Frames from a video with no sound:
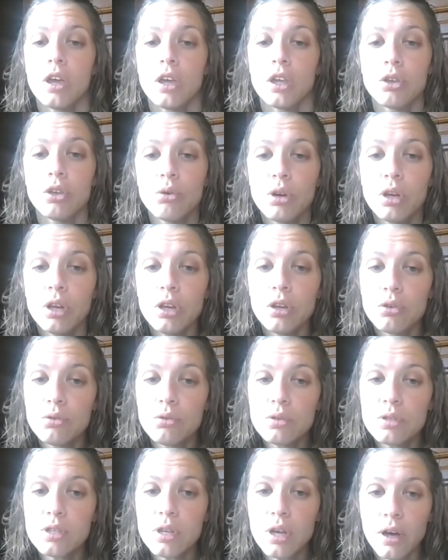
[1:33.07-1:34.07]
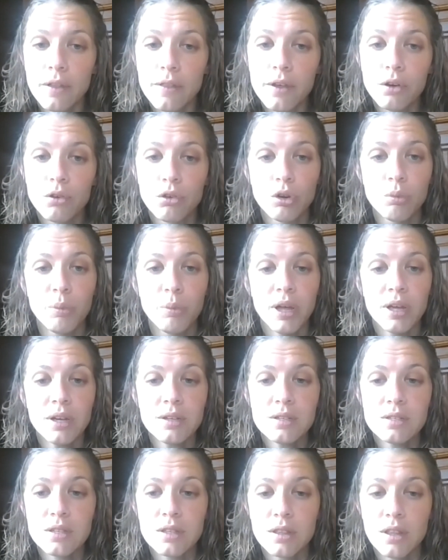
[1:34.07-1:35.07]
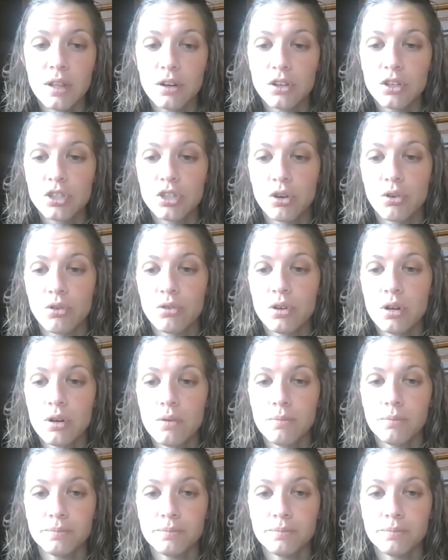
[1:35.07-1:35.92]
You can use the groupings that are shown